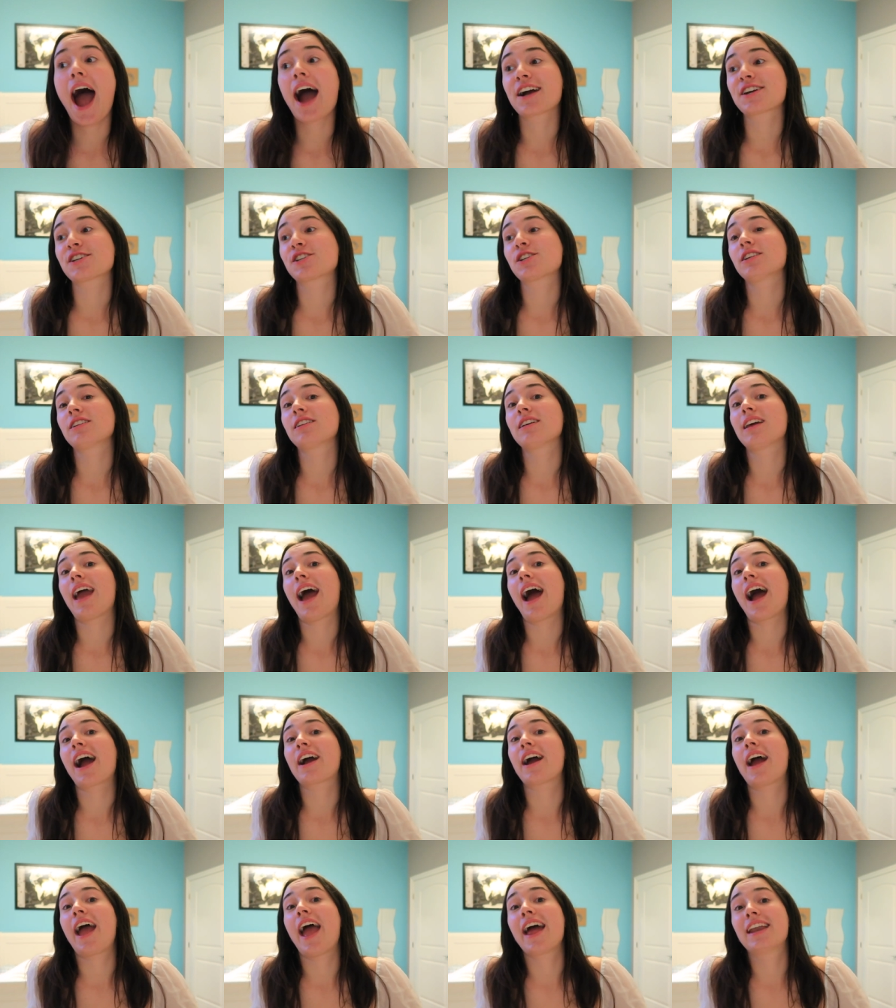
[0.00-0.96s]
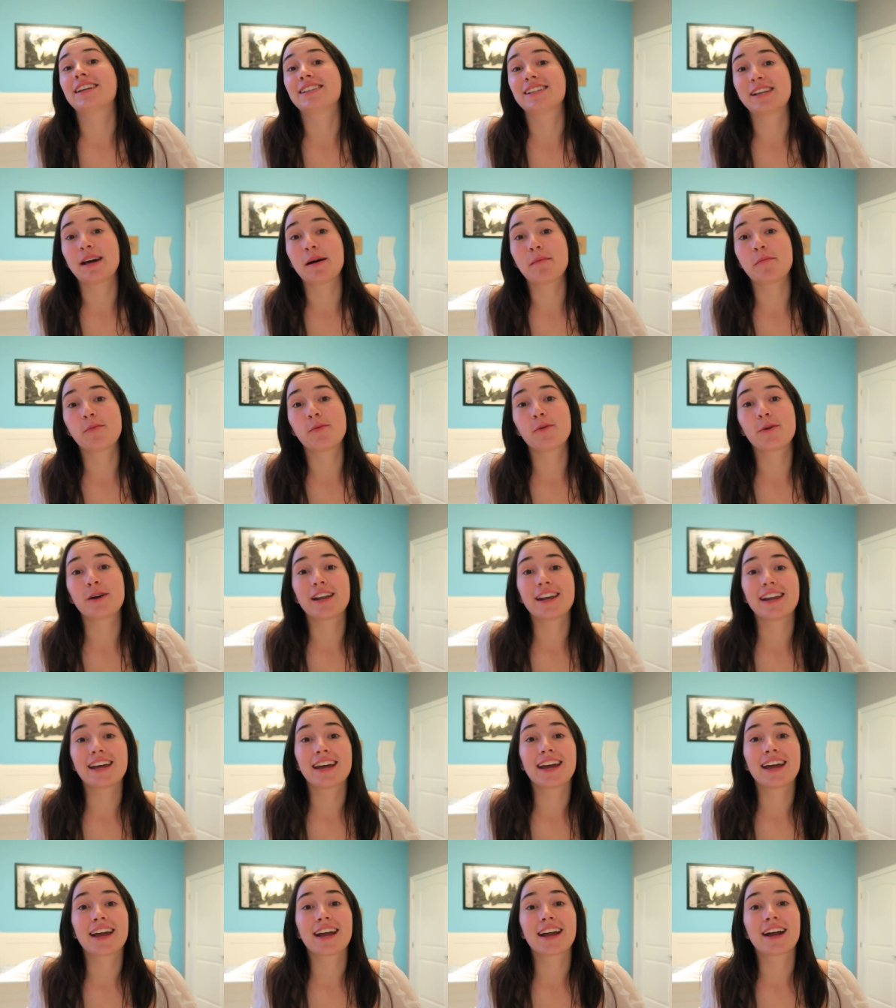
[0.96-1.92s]
actually ended up
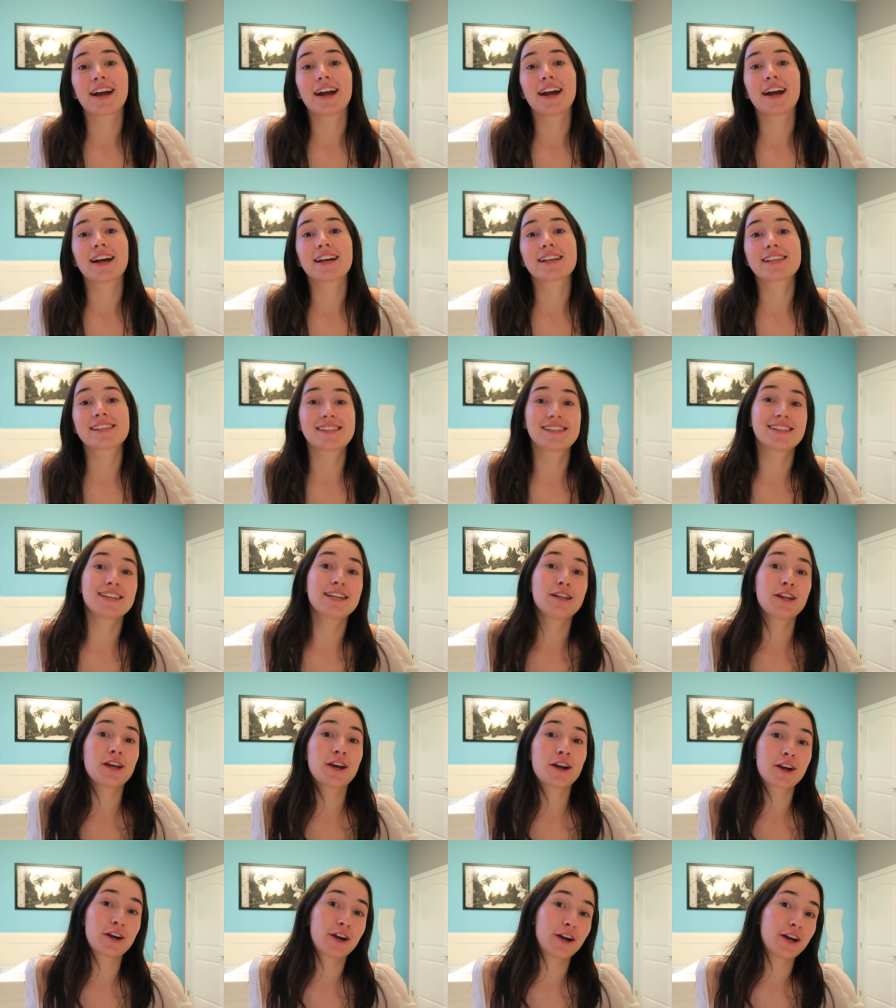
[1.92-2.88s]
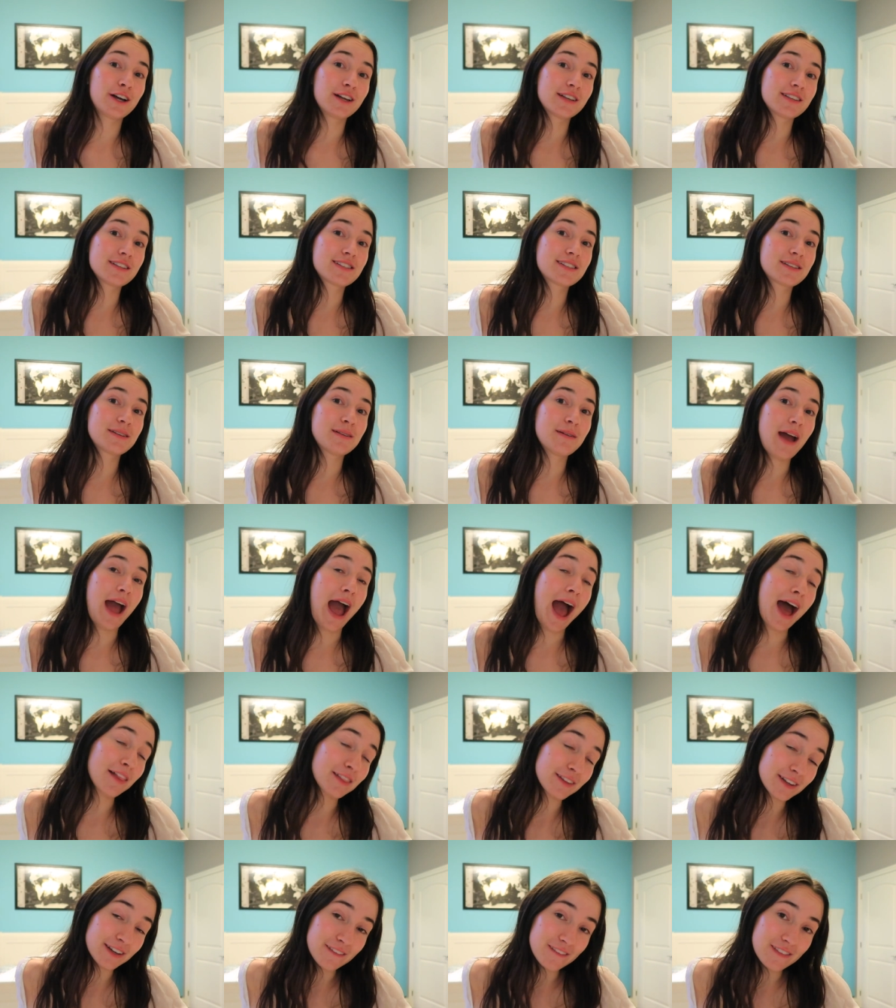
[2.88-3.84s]
winning Senior Girls
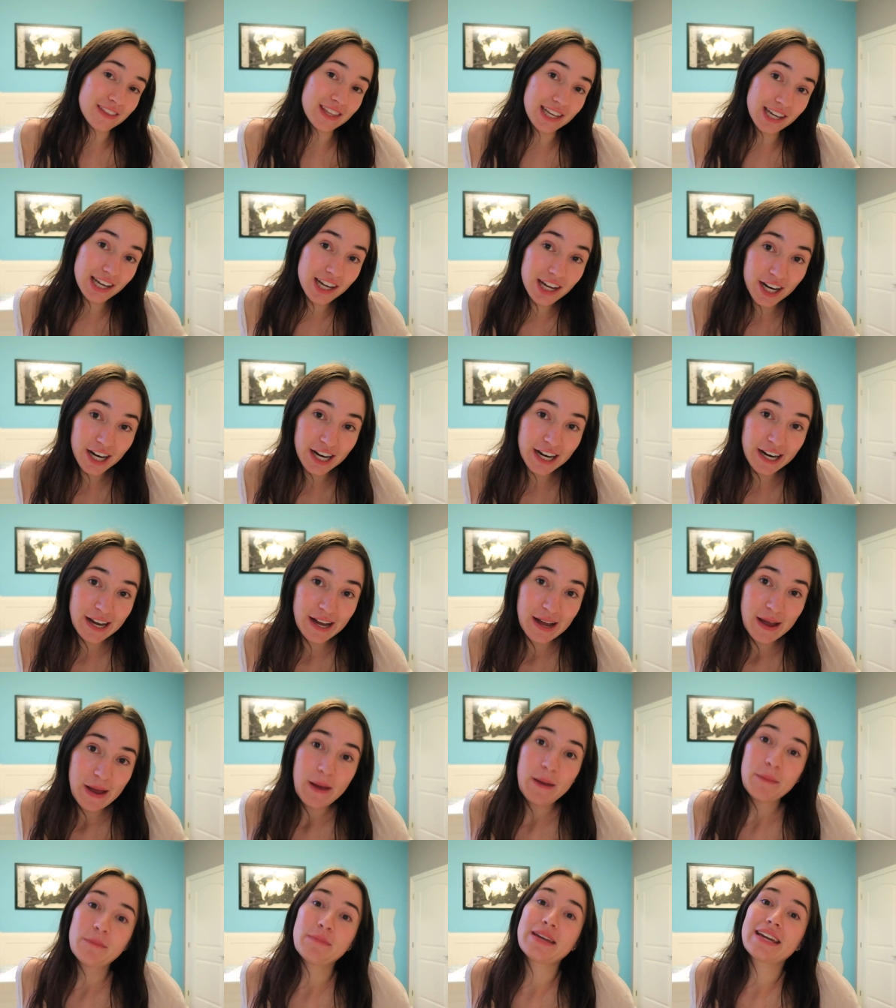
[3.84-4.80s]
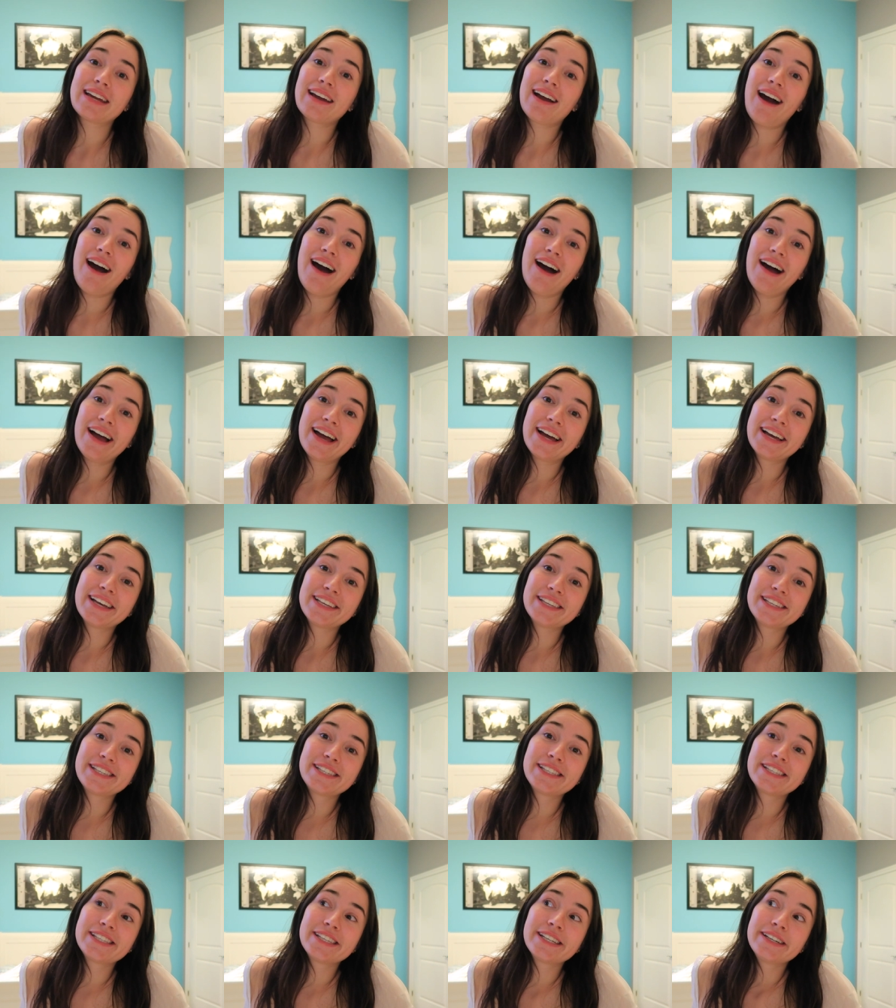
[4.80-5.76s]
Athlete of the Year
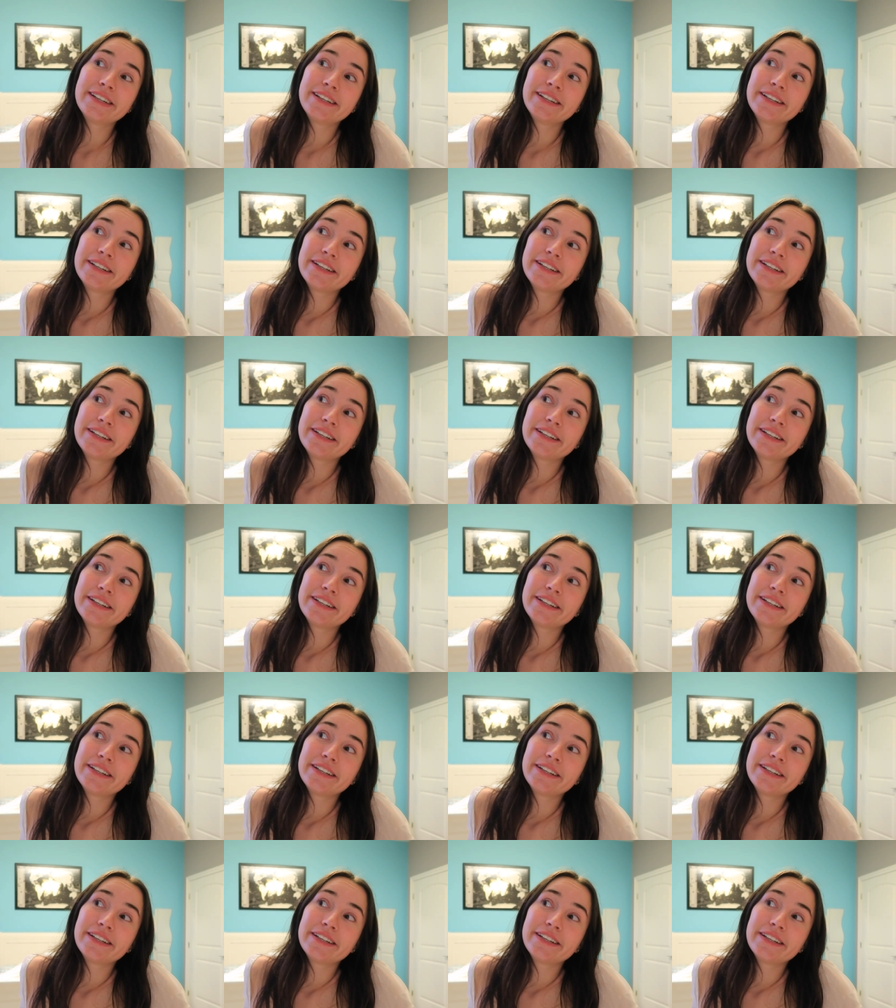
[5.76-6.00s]
because